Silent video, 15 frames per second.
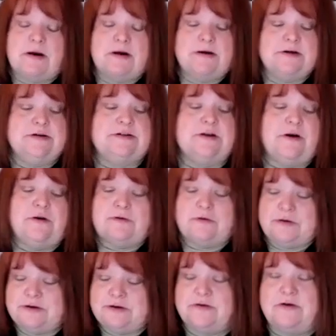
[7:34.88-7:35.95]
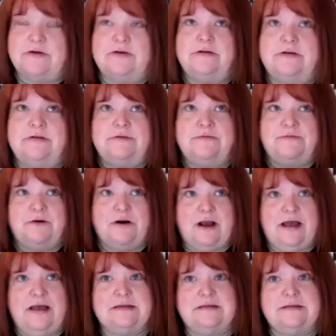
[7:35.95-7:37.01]
partners are critical for
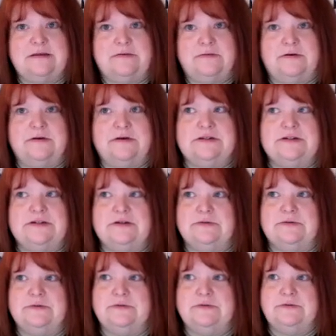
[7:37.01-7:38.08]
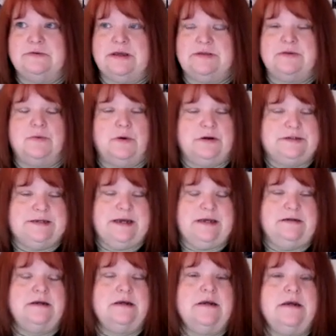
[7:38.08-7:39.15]
us in order to get the work done.
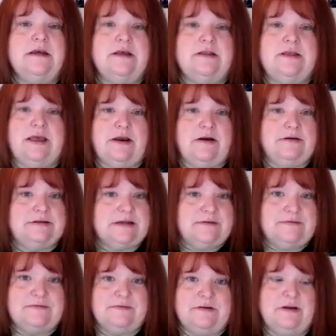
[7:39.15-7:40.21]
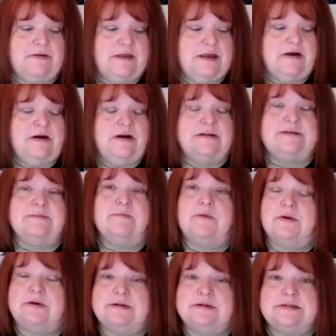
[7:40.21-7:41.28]
They are definitely, they are as
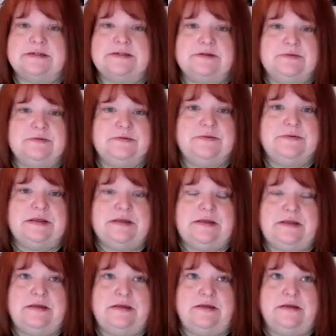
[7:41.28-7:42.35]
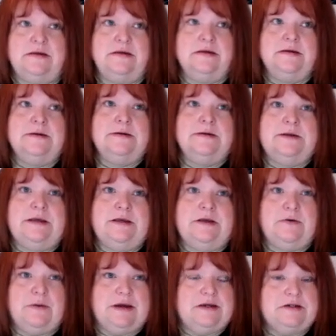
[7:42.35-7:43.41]
important to the
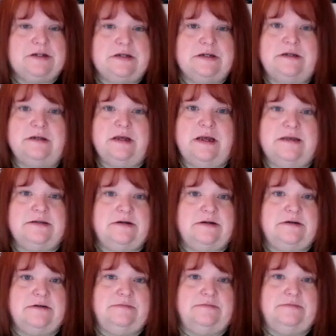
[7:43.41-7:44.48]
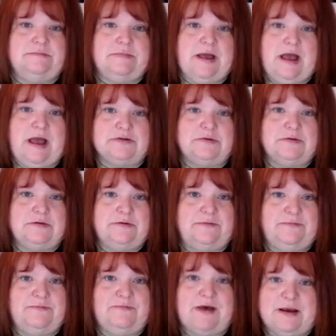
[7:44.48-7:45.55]
equation as our
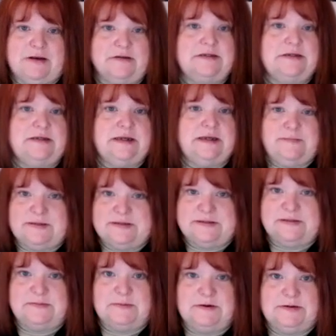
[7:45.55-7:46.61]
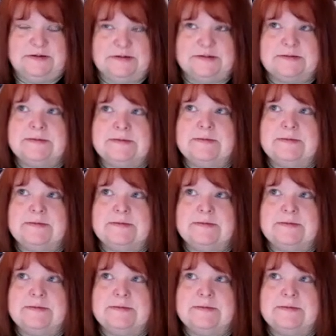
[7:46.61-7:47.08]
actual faculty and business partners.